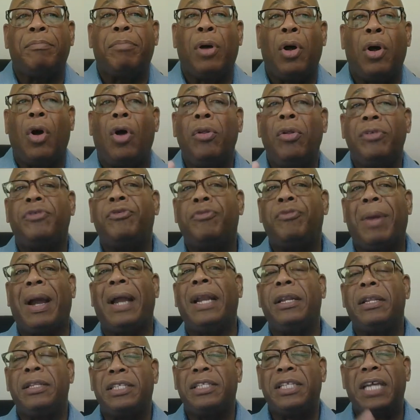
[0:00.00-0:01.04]
Paul is
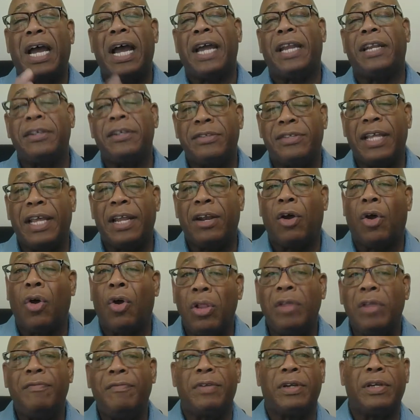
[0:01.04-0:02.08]
reminding Titus that
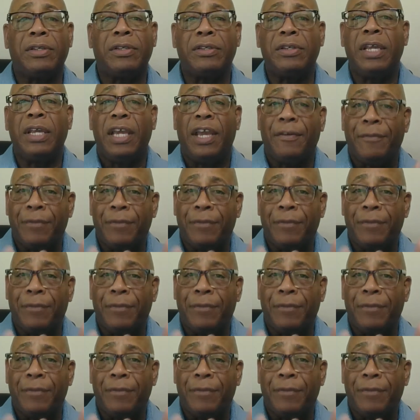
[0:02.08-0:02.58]
all of us,